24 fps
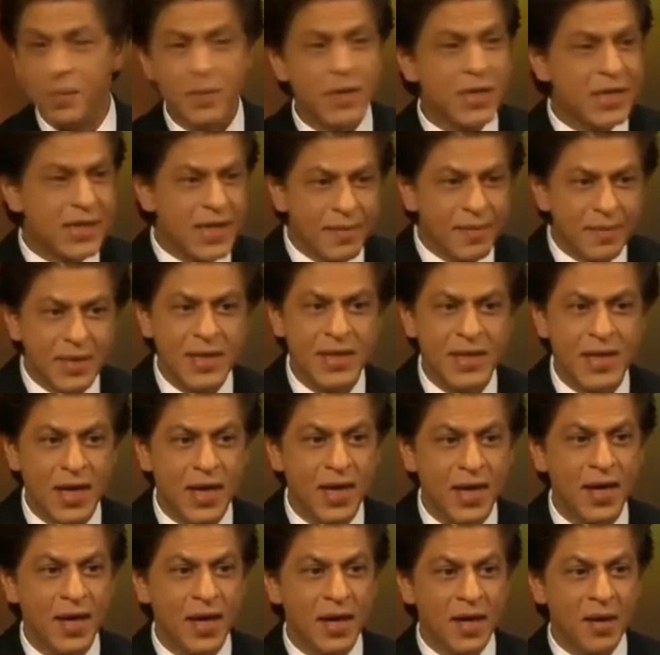It must have been
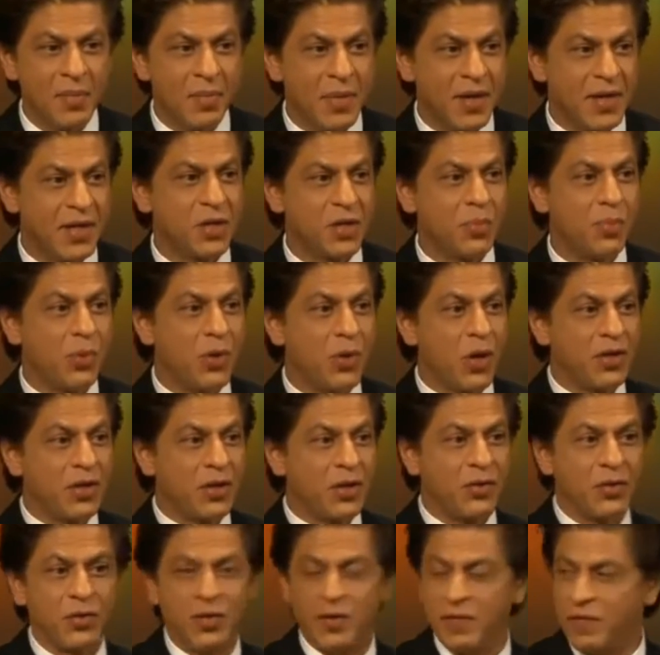there, but he's brought
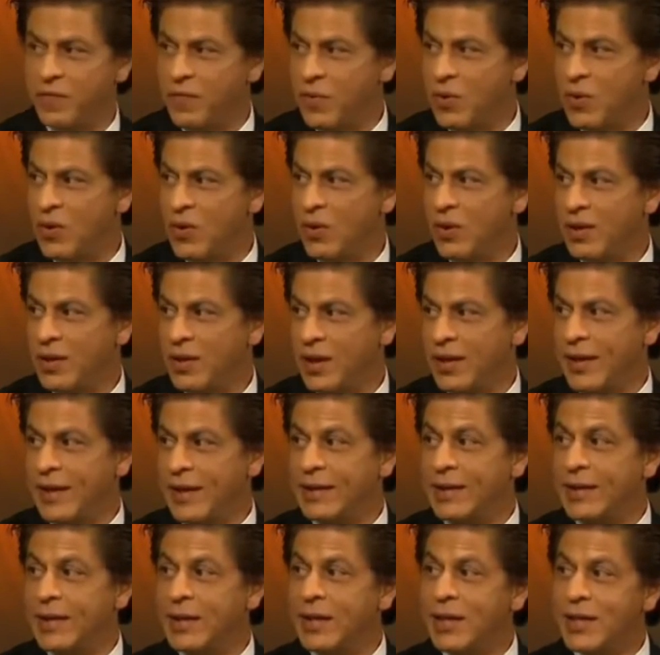it to the fore, that
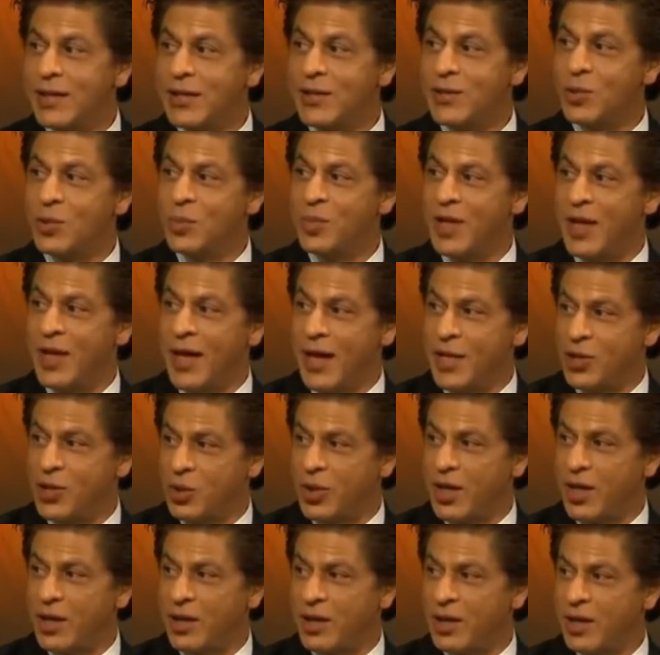get the girls to be
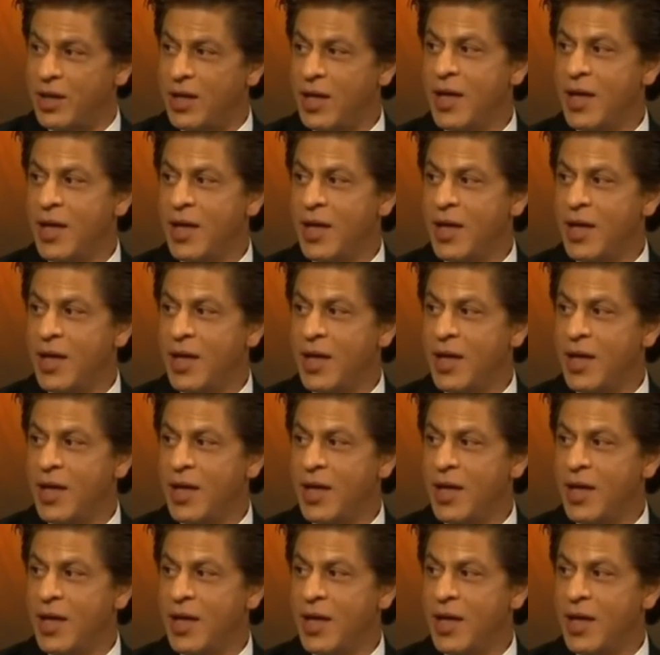educated.